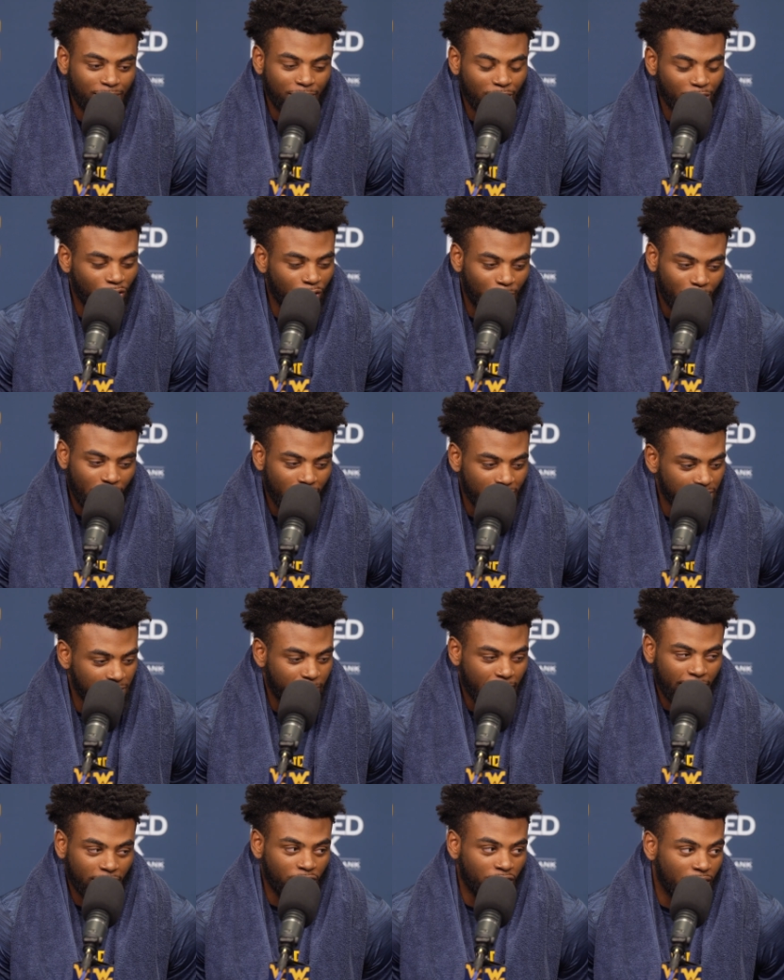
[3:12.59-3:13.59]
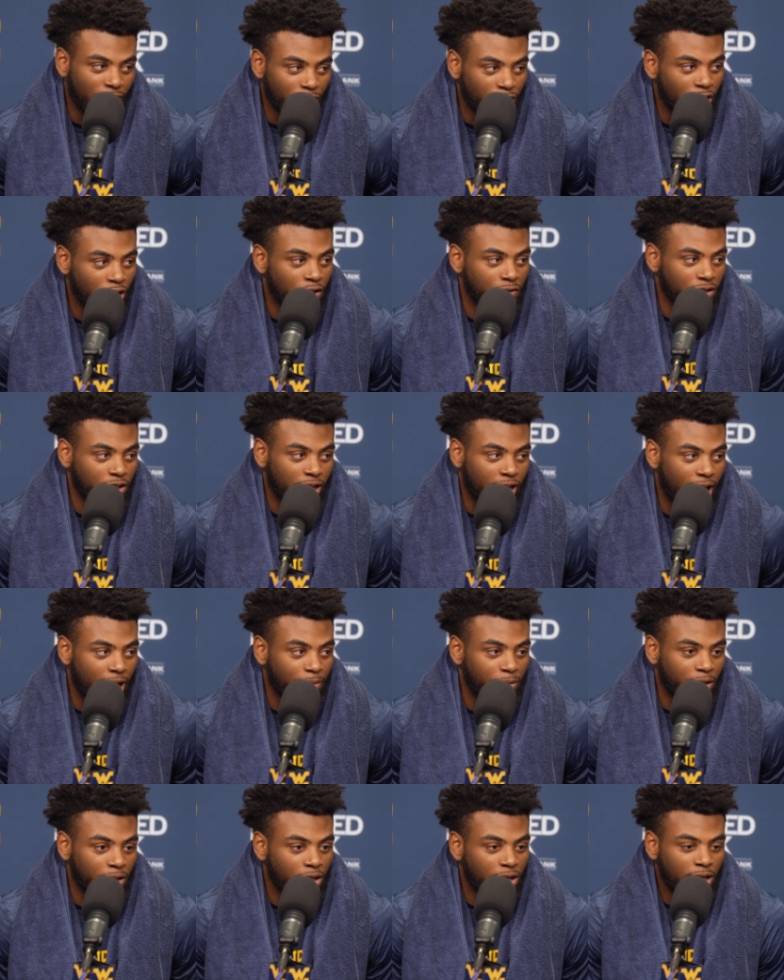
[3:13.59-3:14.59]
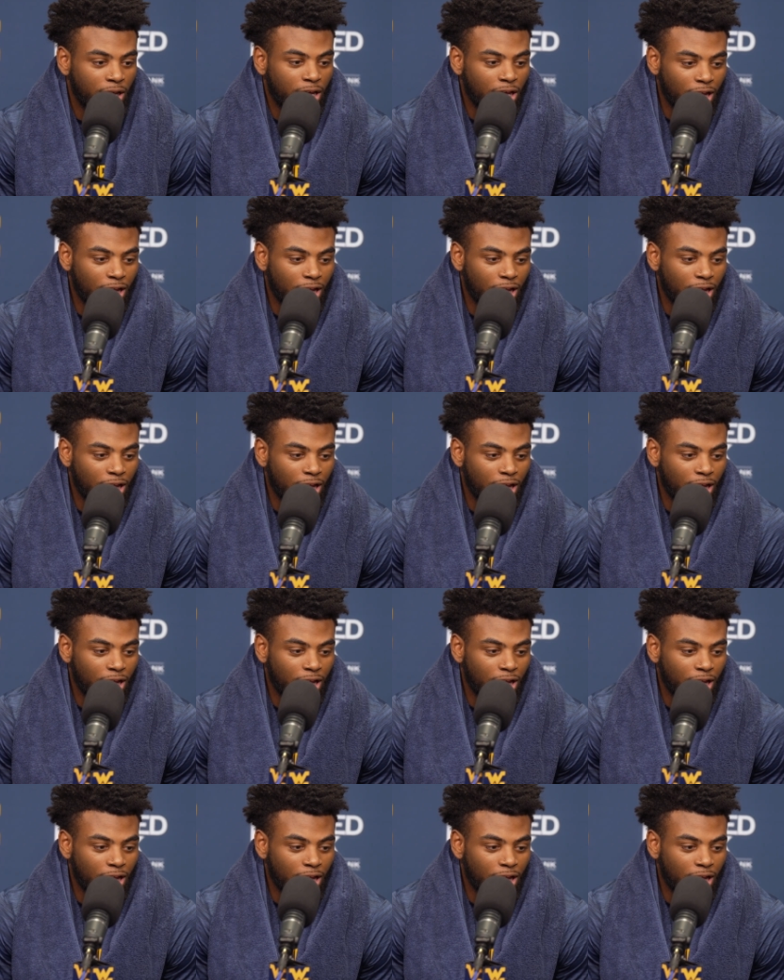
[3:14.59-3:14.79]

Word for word: he might throw it behind his back. You never know what's gonna happen.